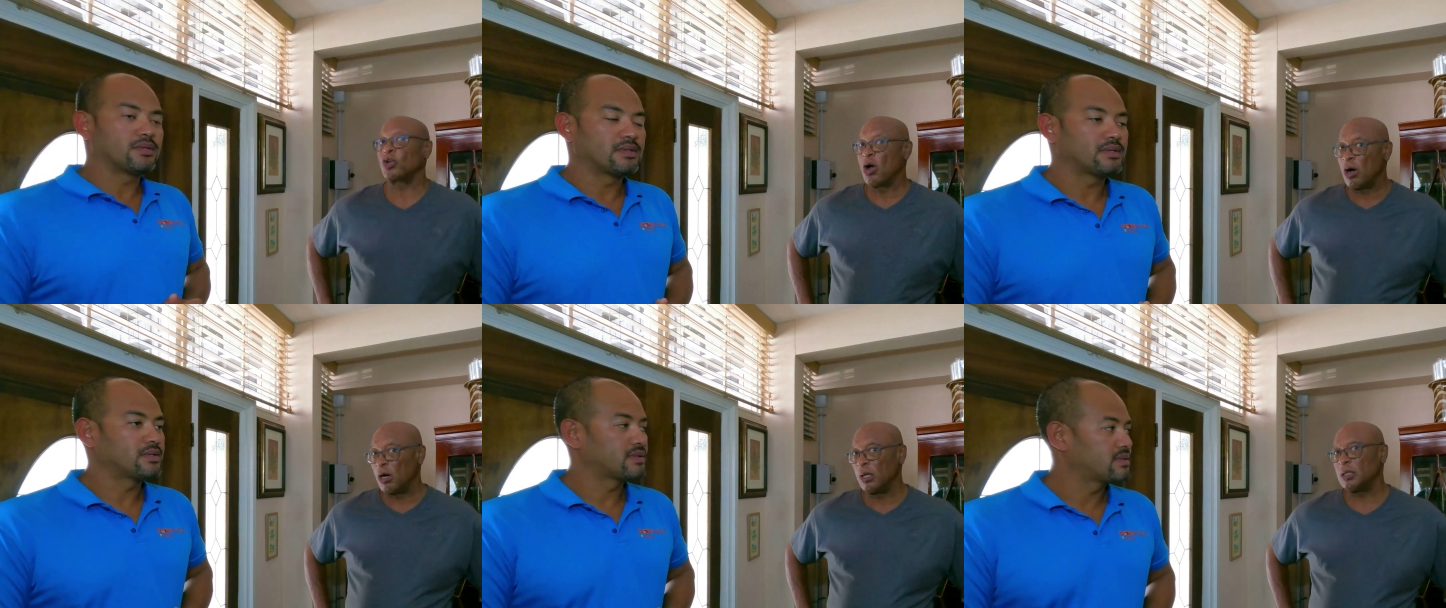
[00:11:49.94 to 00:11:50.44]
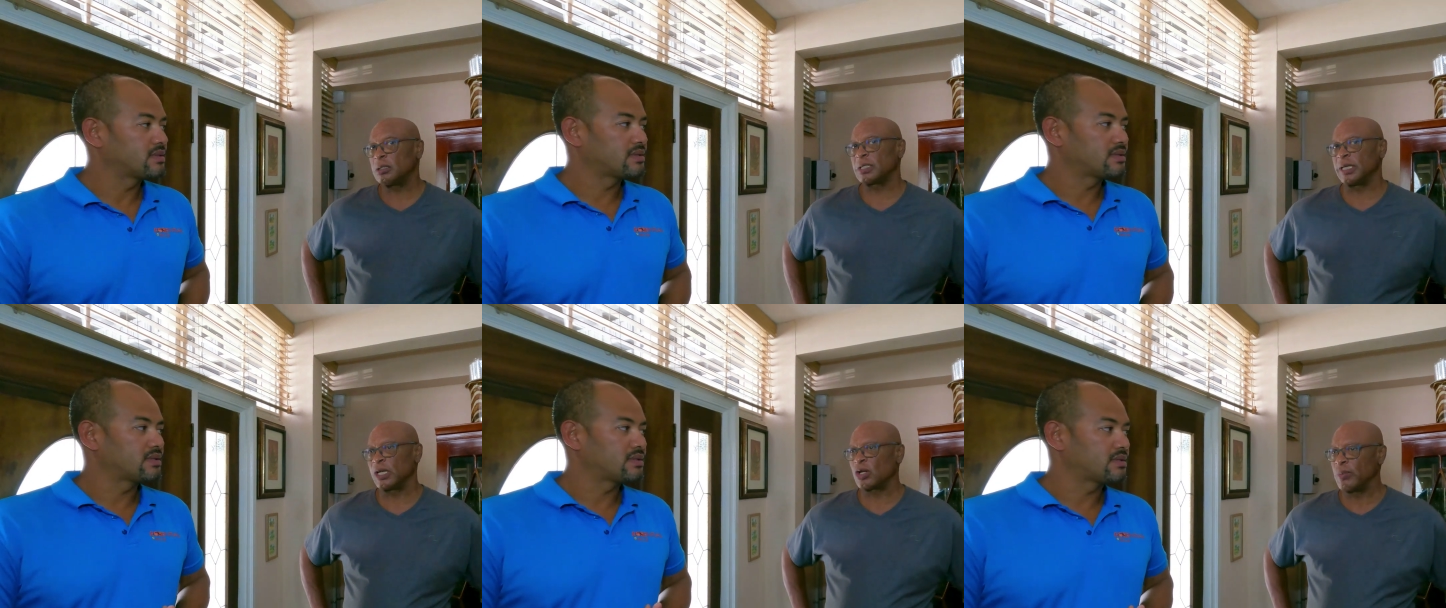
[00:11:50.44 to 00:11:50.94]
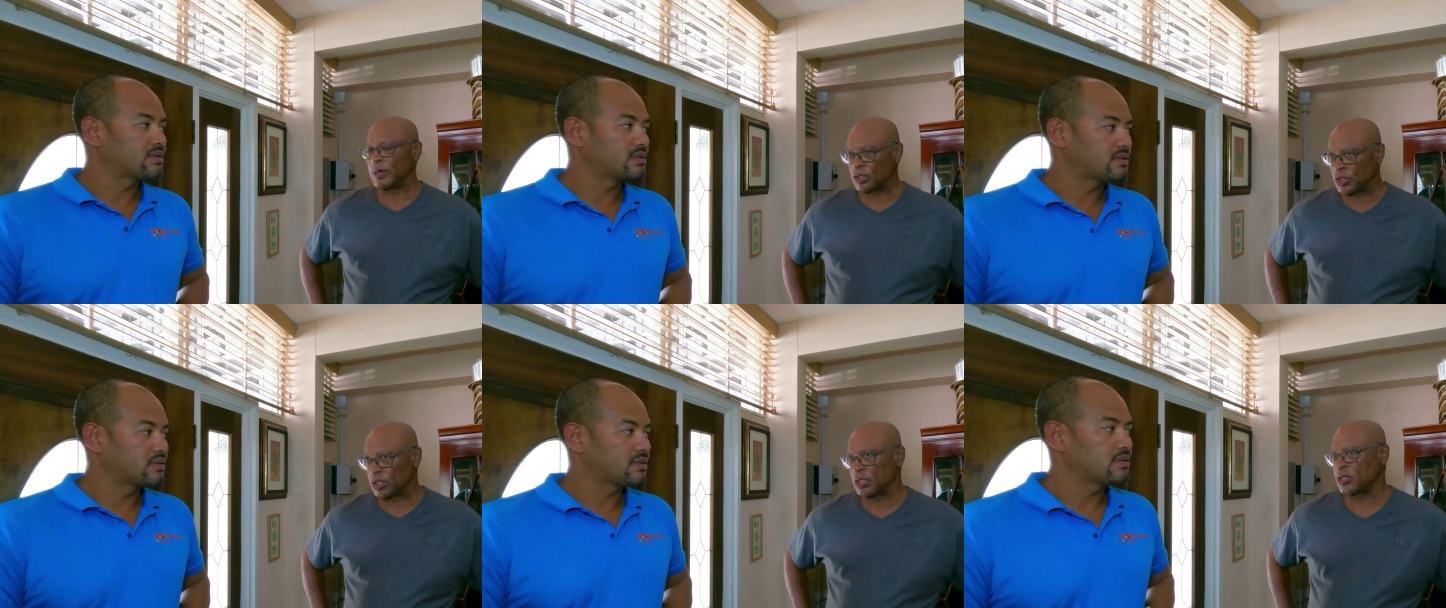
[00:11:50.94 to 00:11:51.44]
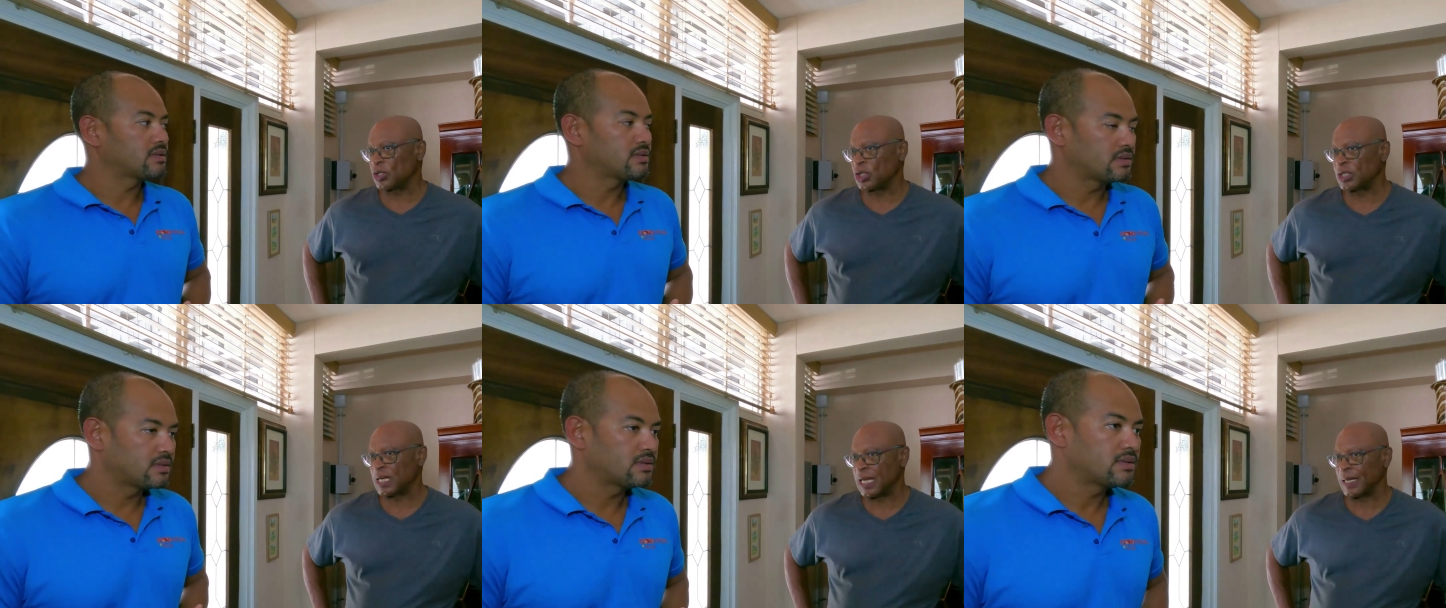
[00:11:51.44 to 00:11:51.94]
Speaker 1: call, so they come in such and such a
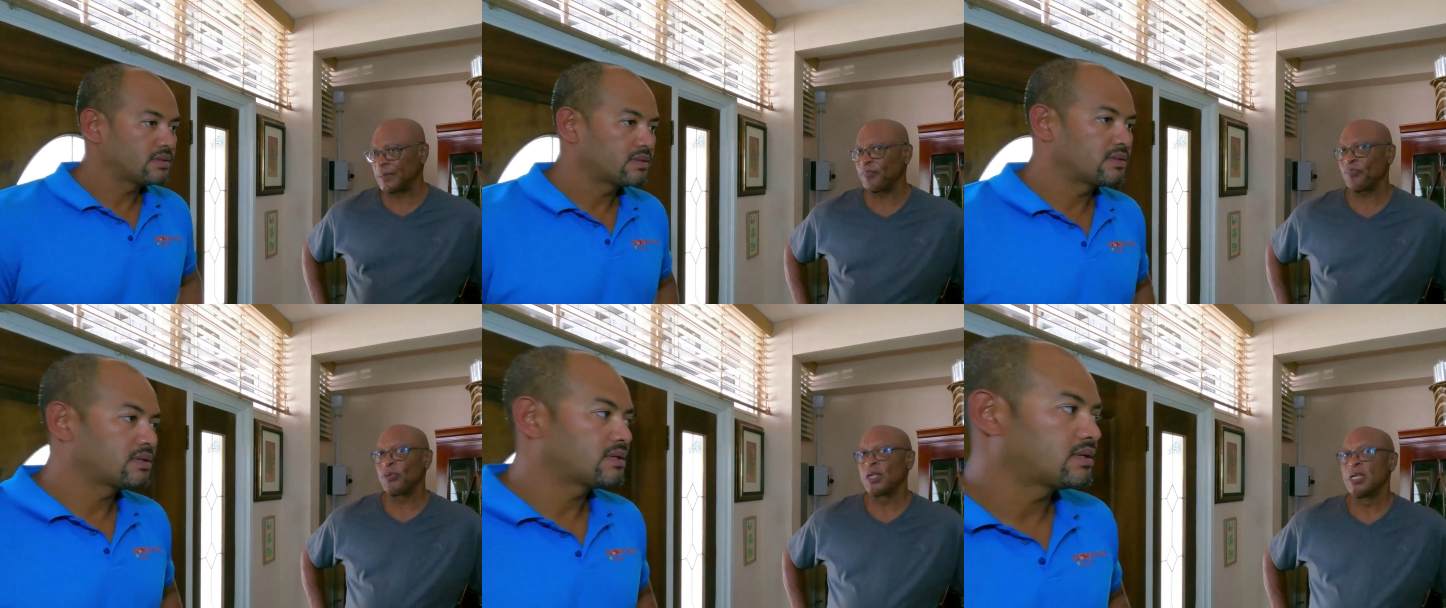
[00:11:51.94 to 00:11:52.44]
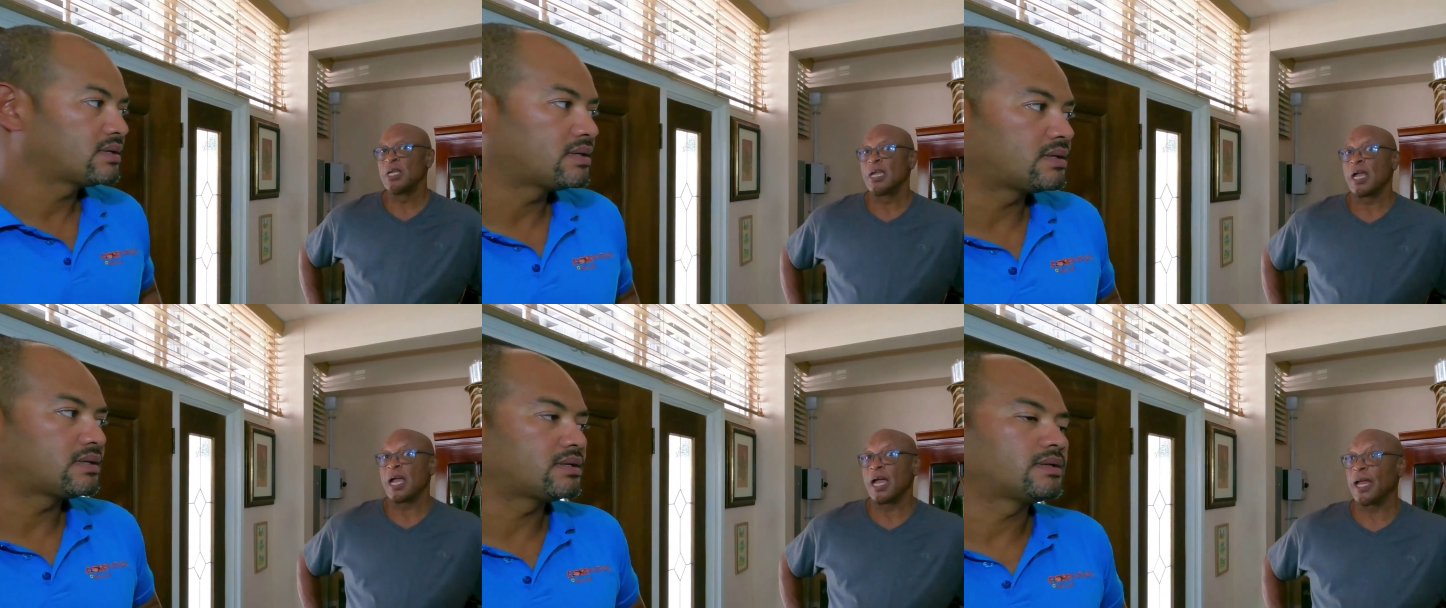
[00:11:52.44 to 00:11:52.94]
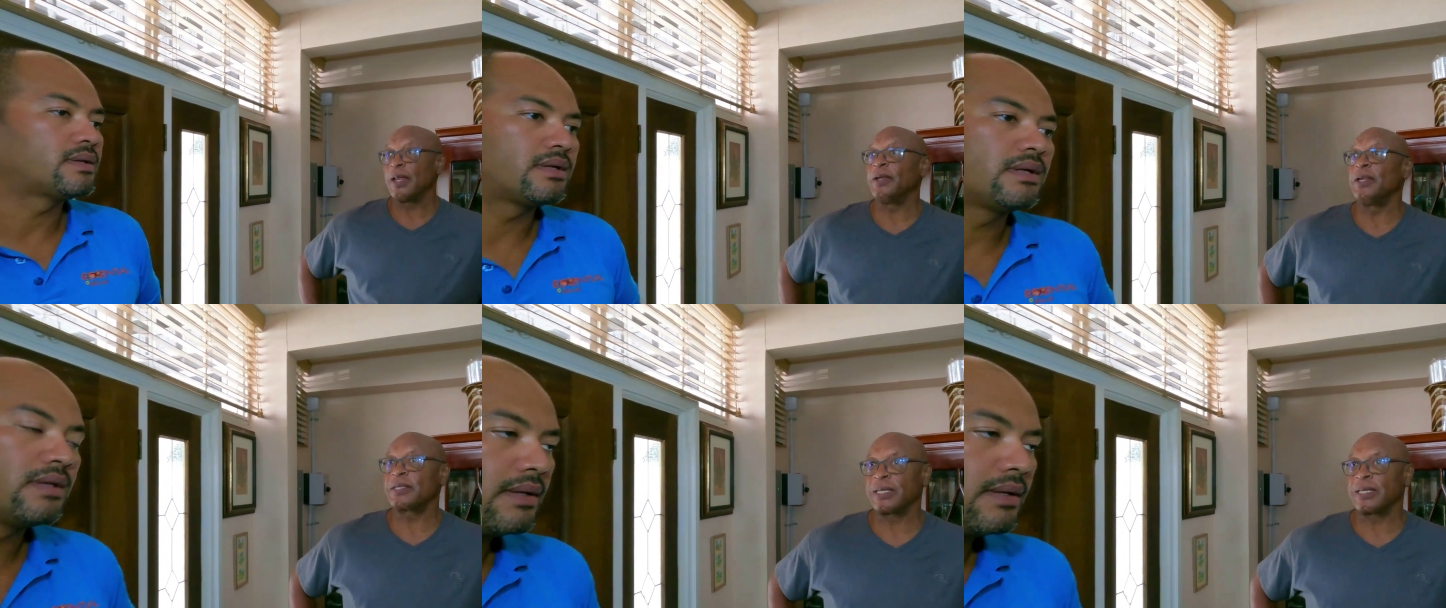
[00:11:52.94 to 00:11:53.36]
time and they